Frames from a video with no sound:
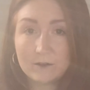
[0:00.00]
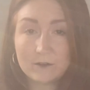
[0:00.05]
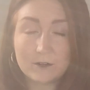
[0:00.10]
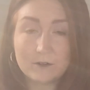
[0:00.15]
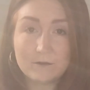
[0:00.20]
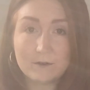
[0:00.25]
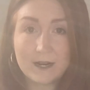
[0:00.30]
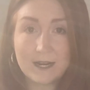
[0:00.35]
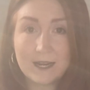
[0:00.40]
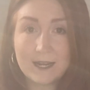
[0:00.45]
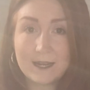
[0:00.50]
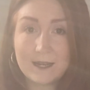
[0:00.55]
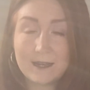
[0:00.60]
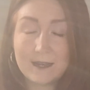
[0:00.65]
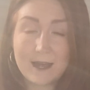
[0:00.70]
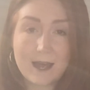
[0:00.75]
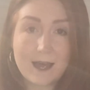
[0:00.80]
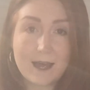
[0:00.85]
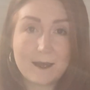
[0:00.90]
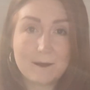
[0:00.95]
career,
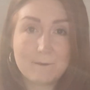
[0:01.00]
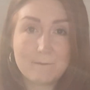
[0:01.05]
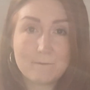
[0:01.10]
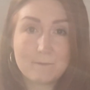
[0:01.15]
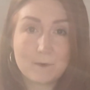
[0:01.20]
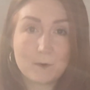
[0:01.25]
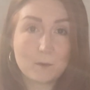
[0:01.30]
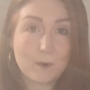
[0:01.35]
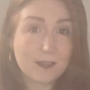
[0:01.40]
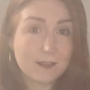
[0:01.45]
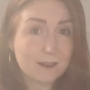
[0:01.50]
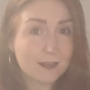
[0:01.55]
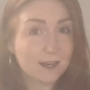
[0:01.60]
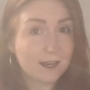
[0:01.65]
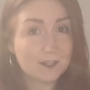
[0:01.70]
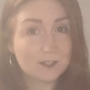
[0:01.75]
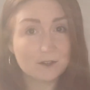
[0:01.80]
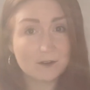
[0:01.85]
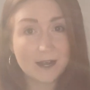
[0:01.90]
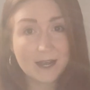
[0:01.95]
whether that
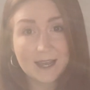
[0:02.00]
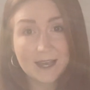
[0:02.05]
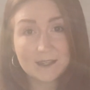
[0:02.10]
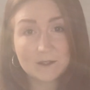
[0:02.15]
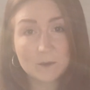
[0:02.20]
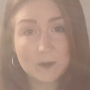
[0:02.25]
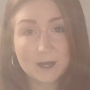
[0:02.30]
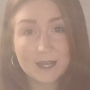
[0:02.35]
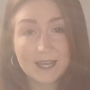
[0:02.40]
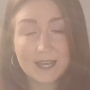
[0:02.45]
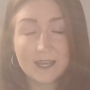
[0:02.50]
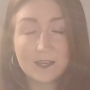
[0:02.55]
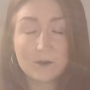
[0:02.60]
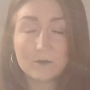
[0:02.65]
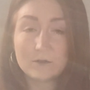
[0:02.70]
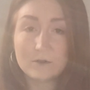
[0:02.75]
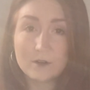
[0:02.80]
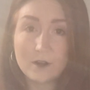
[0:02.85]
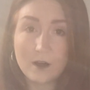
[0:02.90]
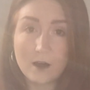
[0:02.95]
is your ASYE
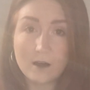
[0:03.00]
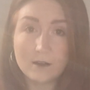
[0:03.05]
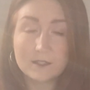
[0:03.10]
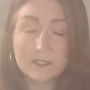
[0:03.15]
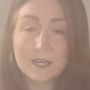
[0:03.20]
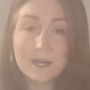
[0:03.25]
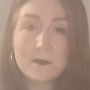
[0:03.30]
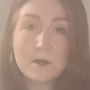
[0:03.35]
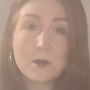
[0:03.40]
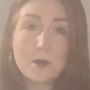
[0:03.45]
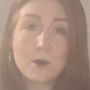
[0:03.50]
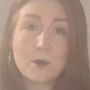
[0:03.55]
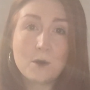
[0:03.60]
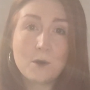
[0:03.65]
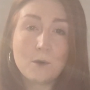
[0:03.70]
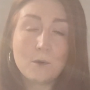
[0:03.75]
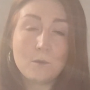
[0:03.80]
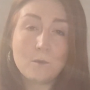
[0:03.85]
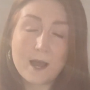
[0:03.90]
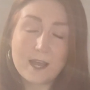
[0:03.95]
or not,
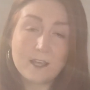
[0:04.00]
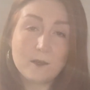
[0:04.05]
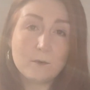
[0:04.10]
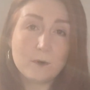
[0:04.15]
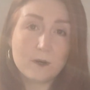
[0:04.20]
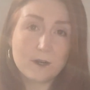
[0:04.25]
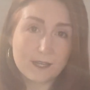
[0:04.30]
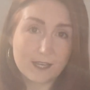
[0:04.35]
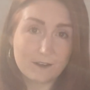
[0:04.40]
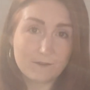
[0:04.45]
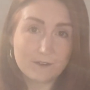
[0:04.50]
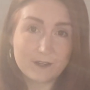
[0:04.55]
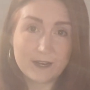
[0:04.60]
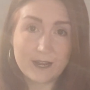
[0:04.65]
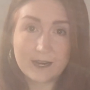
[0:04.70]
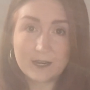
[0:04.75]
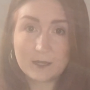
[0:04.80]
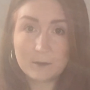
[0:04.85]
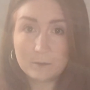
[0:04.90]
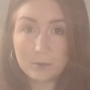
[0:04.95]
where you are given
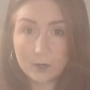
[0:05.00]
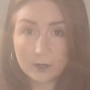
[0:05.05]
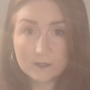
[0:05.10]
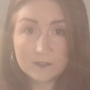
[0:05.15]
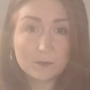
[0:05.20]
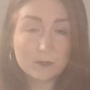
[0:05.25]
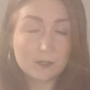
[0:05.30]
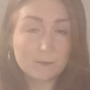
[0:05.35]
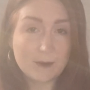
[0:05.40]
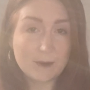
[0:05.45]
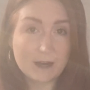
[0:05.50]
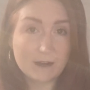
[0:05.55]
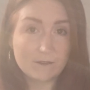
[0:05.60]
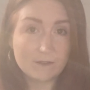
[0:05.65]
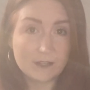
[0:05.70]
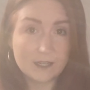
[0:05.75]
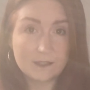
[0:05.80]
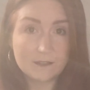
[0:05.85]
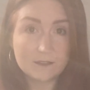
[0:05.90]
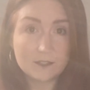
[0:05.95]
an impossible amount of
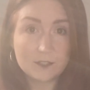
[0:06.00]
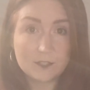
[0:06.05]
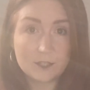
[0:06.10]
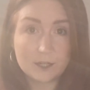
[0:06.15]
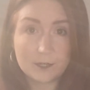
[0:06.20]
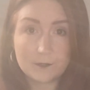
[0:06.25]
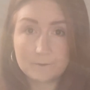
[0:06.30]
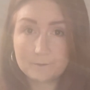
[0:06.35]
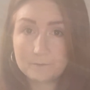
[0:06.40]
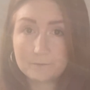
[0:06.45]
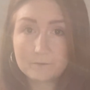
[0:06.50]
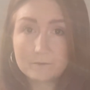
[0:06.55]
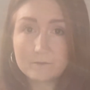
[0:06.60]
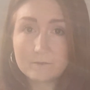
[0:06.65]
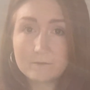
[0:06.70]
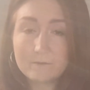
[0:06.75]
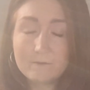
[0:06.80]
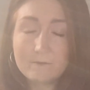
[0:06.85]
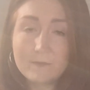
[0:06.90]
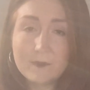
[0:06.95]
things to do
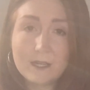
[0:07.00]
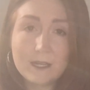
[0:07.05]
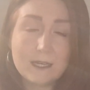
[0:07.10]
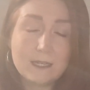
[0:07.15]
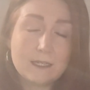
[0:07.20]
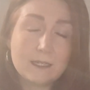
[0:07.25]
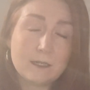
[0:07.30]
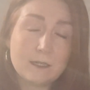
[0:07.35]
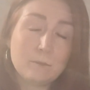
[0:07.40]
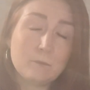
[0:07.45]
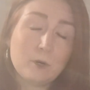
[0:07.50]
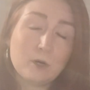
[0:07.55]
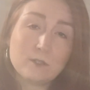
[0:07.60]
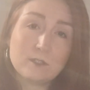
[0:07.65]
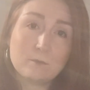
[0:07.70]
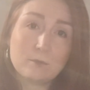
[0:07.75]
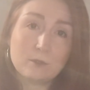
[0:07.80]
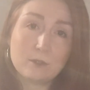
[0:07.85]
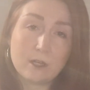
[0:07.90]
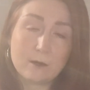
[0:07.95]
in an
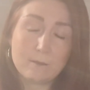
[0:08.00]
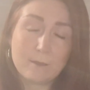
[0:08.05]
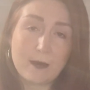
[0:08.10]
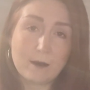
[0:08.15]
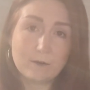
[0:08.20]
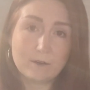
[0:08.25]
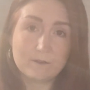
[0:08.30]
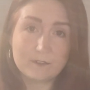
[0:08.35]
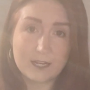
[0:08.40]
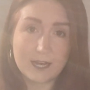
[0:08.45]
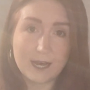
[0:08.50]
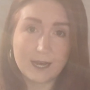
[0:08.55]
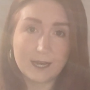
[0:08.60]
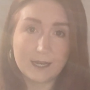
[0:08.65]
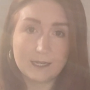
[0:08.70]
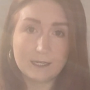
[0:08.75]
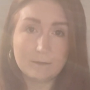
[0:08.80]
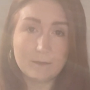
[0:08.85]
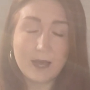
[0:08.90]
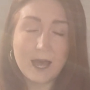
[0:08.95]
impossible amount of
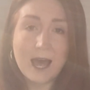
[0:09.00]
time.